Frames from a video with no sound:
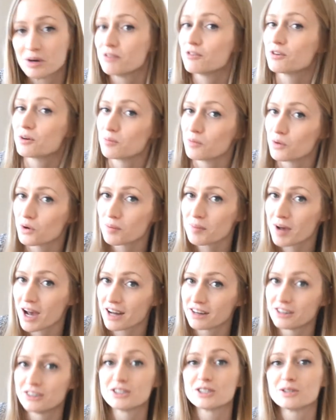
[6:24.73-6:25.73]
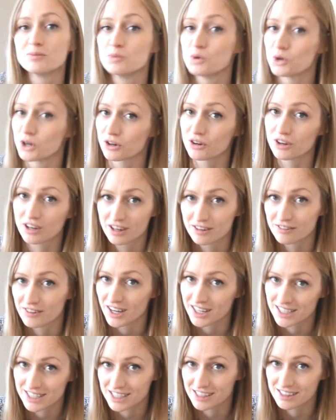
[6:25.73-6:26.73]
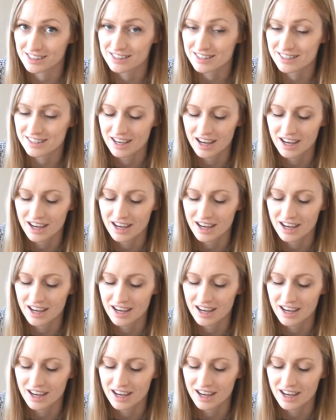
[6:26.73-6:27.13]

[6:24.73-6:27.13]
for more patterns and more creative ideas.